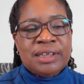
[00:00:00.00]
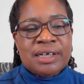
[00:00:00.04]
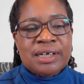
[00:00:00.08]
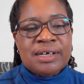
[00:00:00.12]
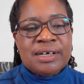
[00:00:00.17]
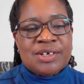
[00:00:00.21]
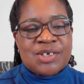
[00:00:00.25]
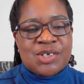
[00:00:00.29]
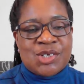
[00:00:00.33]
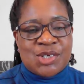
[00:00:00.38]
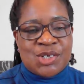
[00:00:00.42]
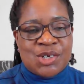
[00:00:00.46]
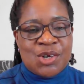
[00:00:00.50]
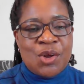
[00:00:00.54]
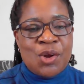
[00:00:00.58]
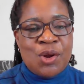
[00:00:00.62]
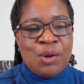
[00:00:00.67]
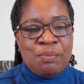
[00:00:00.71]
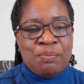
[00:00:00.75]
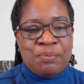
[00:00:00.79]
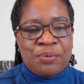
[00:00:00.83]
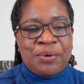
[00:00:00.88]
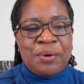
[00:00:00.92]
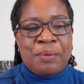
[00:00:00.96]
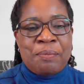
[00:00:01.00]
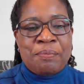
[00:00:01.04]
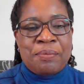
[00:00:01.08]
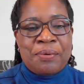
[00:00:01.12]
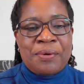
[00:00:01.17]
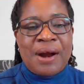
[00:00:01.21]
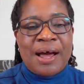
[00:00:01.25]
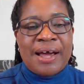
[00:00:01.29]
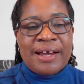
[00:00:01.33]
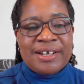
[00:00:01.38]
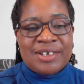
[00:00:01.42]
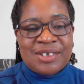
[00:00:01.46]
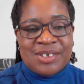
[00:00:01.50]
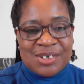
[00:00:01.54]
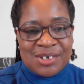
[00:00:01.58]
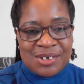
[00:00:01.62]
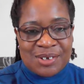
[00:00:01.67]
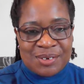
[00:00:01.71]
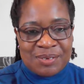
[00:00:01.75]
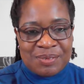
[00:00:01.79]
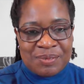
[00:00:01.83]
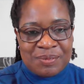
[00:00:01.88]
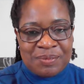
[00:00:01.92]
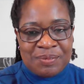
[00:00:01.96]
the sole proprietor.
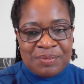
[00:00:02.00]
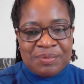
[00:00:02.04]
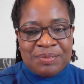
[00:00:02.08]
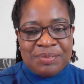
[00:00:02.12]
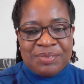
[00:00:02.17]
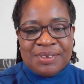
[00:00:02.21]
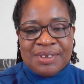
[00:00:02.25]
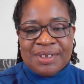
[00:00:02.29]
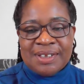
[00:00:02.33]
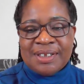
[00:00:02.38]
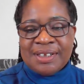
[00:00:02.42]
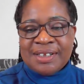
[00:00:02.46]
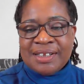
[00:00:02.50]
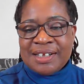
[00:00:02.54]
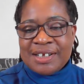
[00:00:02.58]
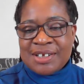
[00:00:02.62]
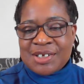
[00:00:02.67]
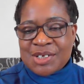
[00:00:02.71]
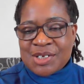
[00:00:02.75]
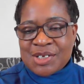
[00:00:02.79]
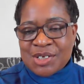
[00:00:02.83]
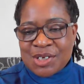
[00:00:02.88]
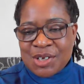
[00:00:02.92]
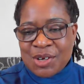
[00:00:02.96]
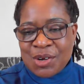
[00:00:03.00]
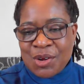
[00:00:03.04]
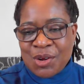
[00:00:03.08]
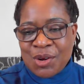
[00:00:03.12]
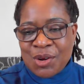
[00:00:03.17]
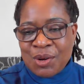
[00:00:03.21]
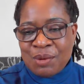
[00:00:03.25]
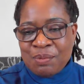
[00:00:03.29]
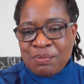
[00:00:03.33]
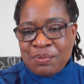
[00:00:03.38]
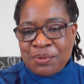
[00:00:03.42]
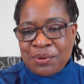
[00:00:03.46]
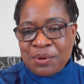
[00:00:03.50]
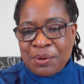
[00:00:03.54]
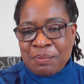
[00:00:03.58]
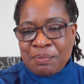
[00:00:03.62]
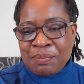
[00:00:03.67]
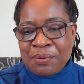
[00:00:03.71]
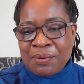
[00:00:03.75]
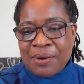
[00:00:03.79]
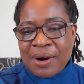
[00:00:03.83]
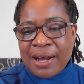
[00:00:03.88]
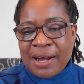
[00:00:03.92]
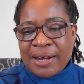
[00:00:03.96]
The sole
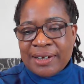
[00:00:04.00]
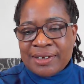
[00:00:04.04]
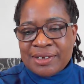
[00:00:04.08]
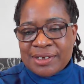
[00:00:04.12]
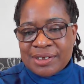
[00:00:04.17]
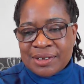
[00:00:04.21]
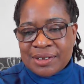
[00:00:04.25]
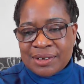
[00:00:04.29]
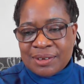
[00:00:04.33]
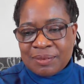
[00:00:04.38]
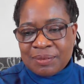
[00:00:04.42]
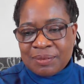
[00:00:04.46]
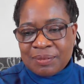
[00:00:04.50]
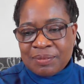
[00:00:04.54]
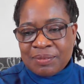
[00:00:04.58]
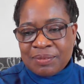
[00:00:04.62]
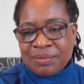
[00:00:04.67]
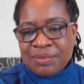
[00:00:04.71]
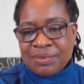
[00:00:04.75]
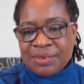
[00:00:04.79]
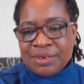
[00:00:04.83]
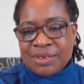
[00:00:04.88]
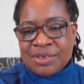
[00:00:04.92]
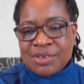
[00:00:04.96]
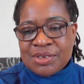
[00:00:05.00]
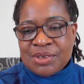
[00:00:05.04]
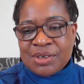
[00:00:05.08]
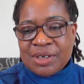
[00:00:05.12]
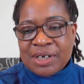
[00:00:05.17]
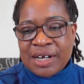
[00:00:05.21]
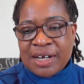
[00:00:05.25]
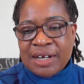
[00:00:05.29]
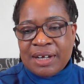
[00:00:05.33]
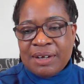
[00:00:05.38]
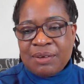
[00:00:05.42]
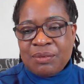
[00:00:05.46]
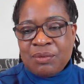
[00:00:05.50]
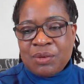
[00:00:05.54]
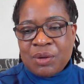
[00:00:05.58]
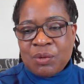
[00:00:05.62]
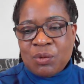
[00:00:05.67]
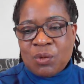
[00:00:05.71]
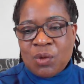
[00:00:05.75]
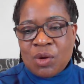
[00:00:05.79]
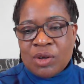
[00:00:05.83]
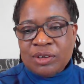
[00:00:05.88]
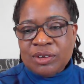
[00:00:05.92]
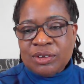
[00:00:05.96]
proprietor. Today we
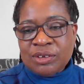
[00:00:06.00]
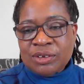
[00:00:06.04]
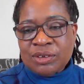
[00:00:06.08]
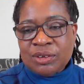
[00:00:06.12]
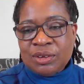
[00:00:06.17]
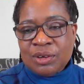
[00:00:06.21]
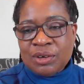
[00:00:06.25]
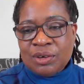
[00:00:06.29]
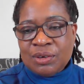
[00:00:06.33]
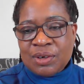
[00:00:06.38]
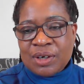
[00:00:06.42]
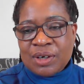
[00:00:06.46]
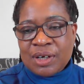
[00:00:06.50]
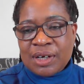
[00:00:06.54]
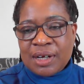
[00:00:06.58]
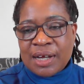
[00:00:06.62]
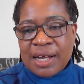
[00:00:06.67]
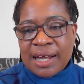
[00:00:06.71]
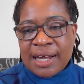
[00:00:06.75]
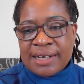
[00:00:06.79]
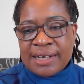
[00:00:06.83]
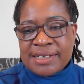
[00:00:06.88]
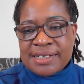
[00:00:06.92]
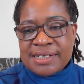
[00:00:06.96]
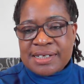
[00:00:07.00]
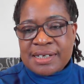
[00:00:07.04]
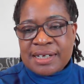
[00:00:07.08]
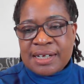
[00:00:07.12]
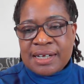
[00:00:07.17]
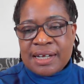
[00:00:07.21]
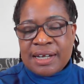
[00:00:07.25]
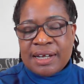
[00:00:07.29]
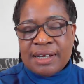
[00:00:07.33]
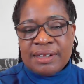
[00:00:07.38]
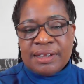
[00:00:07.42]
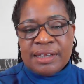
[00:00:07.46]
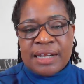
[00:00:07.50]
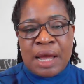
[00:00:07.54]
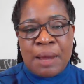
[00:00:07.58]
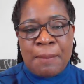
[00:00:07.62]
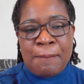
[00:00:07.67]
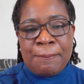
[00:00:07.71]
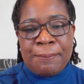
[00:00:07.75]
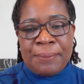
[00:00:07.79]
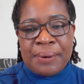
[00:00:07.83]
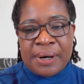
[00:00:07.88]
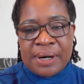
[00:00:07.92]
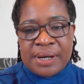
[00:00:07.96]
want to look at
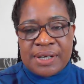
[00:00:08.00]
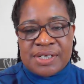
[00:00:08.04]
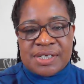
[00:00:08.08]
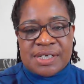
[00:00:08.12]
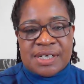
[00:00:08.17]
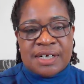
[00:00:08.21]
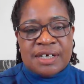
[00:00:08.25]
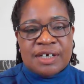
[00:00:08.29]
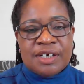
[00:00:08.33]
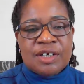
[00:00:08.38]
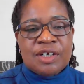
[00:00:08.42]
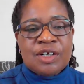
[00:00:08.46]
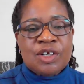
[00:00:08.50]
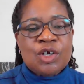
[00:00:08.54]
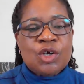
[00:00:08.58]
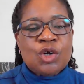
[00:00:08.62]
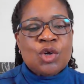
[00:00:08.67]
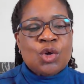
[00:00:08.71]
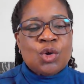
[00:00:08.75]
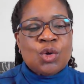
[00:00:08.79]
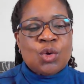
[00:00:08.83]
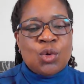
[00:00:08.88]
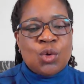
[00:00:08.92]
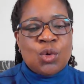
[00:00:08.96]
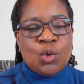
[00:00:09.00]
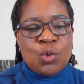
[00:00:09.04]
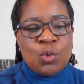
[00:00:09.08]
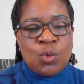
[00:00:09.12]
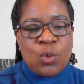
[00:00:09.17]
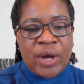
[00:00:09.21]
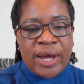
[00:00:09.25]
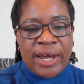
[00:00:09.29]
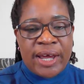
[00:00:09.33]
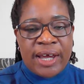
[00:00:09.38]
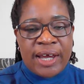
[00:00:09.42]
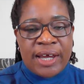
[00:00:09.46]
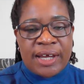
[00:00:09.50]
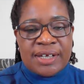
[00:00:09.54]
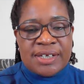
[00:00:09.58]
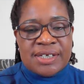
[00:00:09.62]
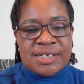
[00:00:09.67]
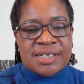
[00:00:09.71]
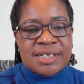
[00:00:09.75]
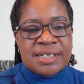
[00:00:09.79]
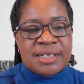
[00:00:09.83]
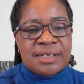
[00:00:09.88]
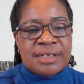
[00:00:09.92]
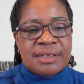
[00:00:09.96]
that person who
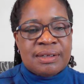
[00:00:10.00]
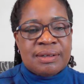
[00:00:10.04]
wears